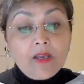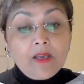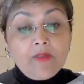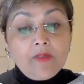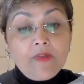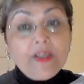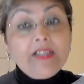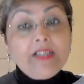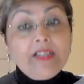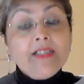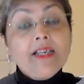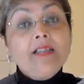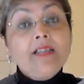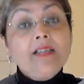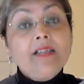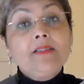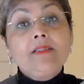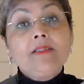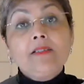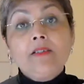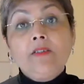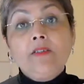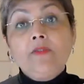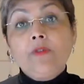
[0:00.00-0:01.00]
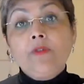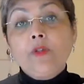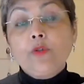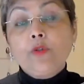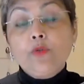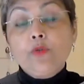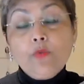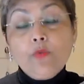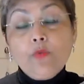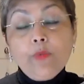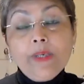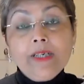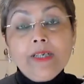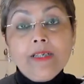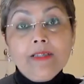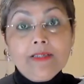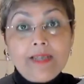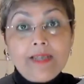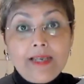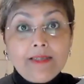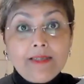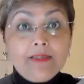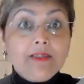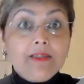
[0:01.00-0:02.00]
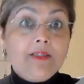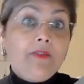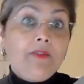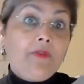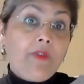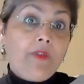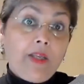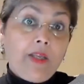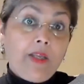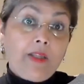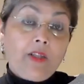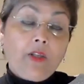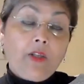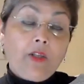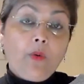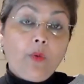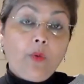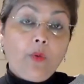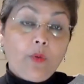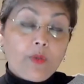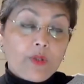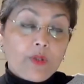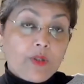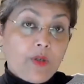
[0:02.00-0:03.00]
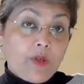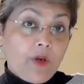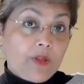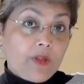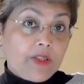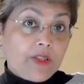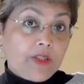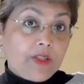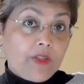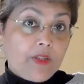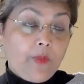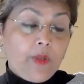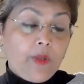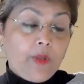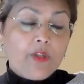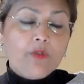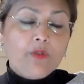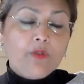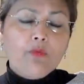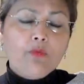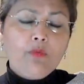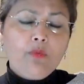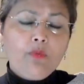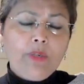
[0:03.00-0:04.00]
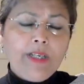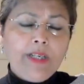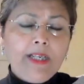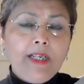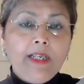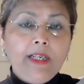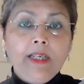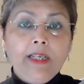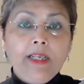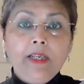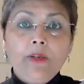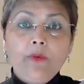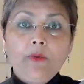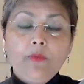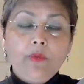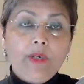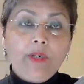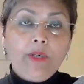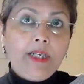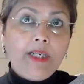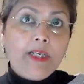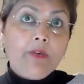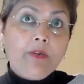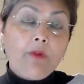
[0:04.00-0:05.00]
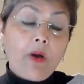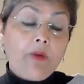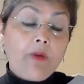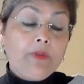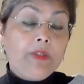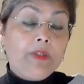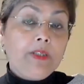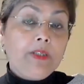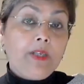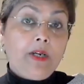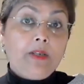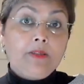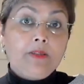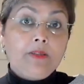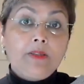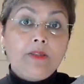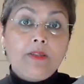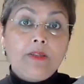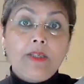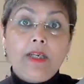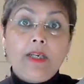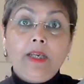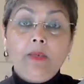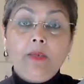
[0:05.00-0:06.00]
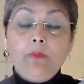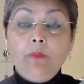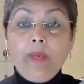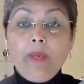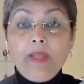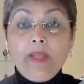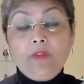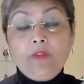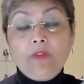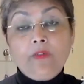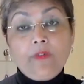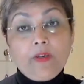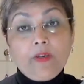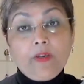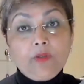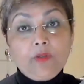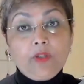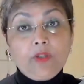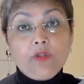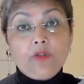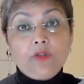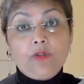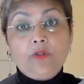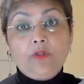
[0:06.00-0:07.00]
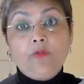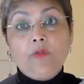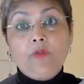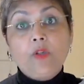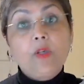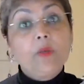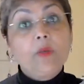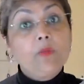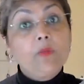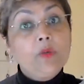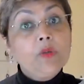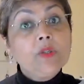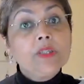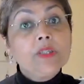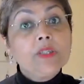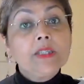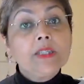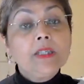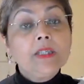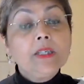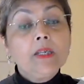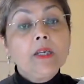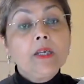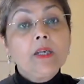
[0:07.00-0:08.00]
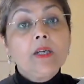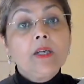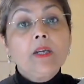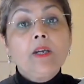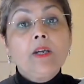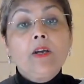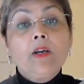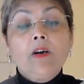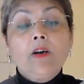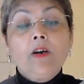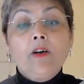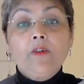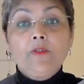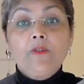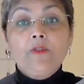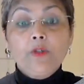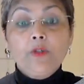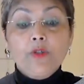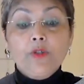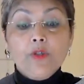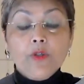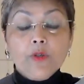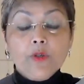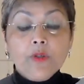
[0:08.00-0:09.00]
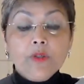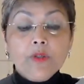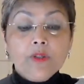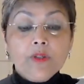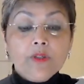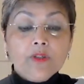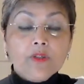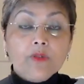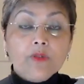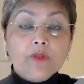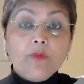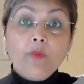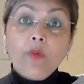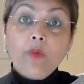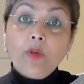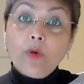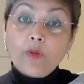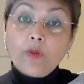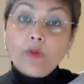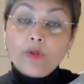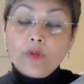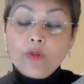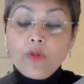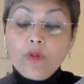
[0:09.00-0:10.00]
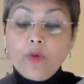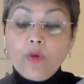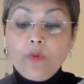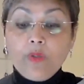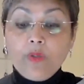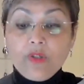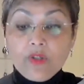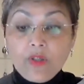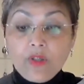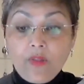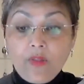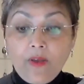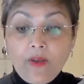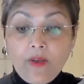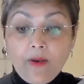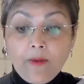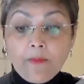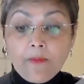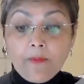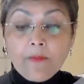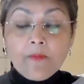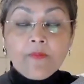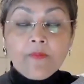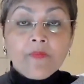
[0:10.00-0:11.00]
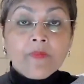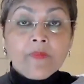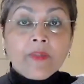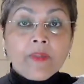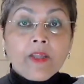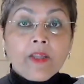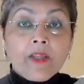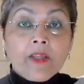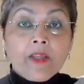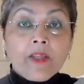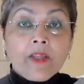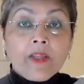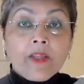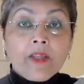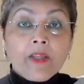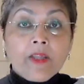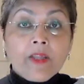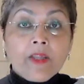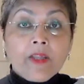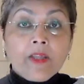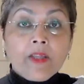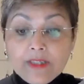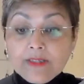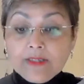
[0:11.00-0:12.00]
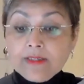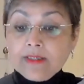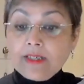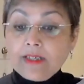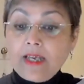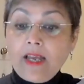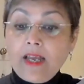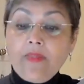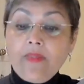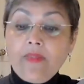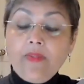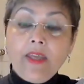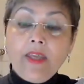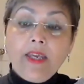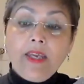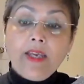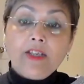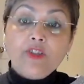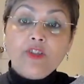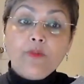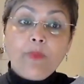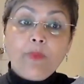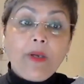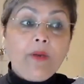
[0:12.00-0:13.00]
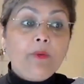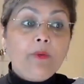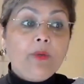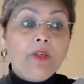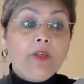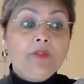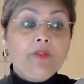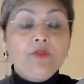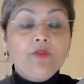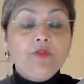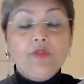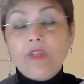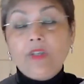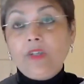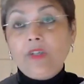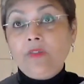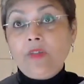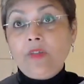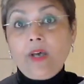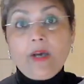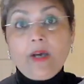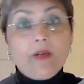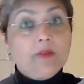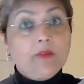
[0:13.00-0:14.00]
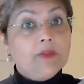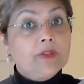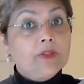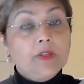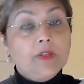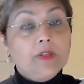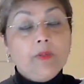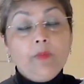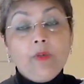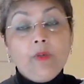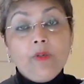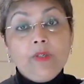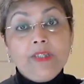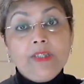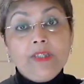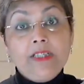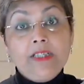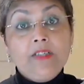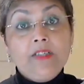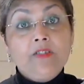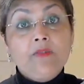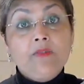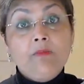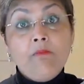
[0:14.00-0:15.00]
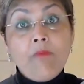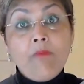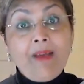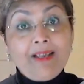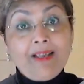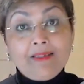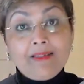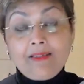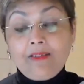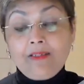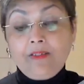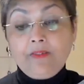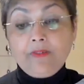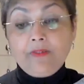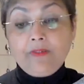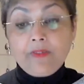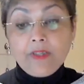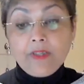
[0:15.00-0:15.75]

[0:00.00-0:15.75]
intensive, the 2-week intensive that the course started with really, really grounded us and made the foundation of the community of the students. We got to know each other. The richness and the experience in that community is massive.